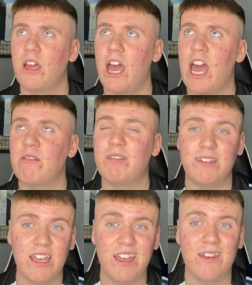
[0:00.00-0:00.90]
Uh,
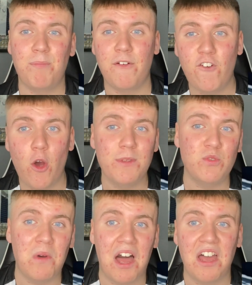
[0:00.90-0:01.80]
today,
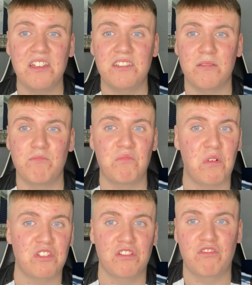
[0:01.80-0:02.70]
performance-wise,
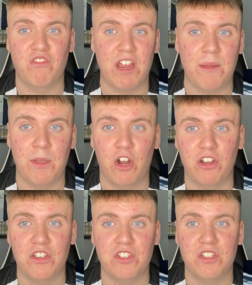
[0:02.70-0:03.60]
wasn't great to be
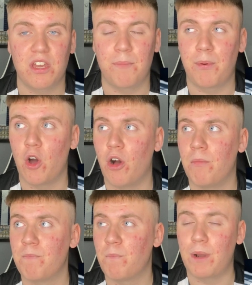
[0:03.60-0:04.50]
honest,
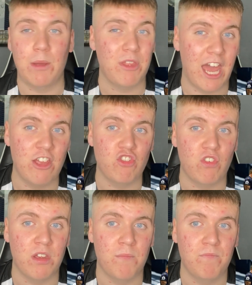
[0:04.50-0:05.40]
but playing with that
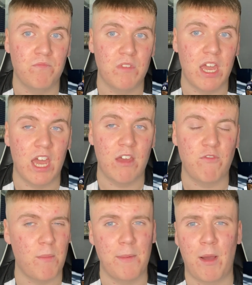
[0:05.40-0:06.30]
injury uh,
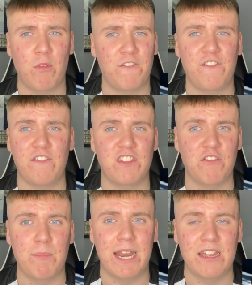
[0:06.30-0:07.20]
from about the
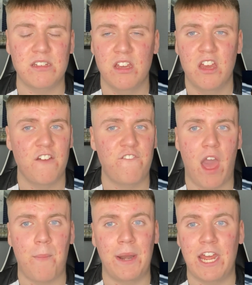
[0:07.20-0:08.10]
50th minute,
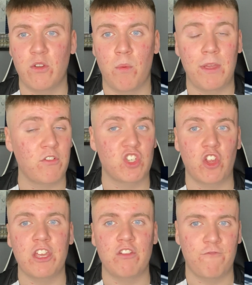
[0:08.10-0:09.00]
fair play to him. He also
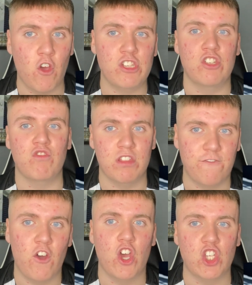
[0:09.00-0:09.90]
got the first injury in the
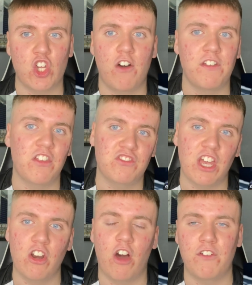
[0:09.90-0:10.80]
first half, and then
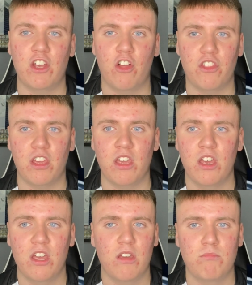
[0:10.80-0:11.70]
second half he got the
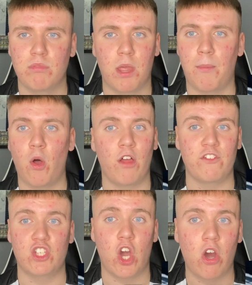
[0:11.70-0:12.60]
the ball off
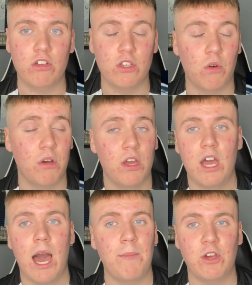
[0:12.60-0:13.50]
his cock. So
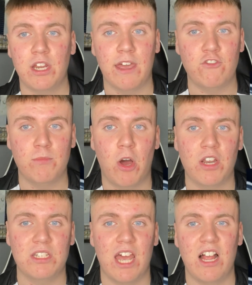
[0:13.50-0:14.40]
I'm going to give Jamal
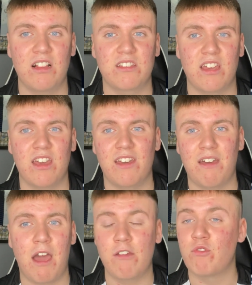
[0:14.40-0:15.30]
Lascelles,
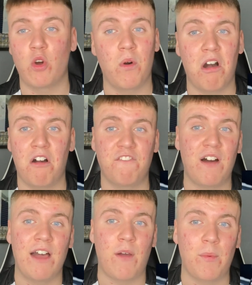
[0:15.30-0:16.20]
uh, you know what,
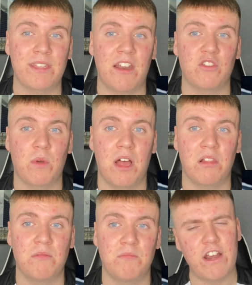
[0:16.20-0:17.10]
5 out of 10 as
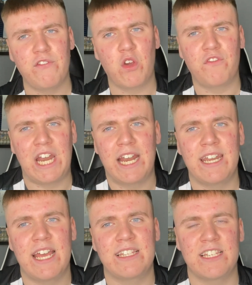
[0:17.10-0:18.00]
well. Federico
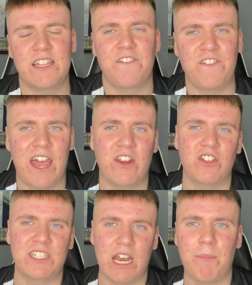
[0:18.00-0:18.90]
Fernandez is the
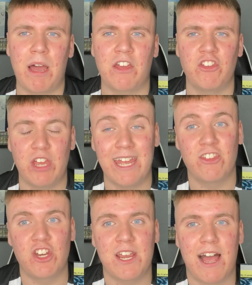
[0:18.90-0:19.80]
final centre-back in, in
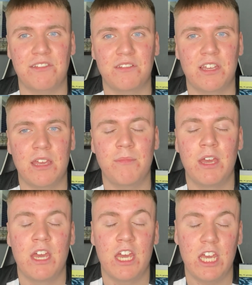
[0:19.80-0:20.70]
the Newcastle team.
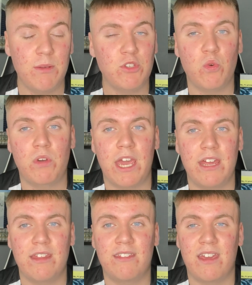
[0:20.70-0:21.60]
He was
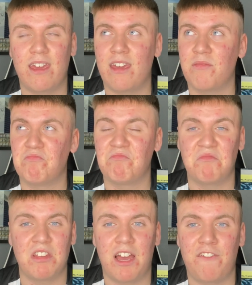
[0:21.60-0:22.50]
okay today.
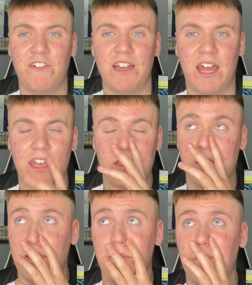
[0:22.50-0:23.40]
I feel
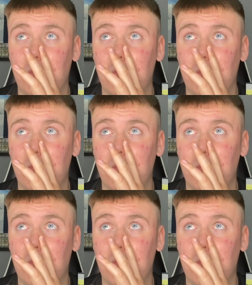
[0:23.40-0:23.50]
like...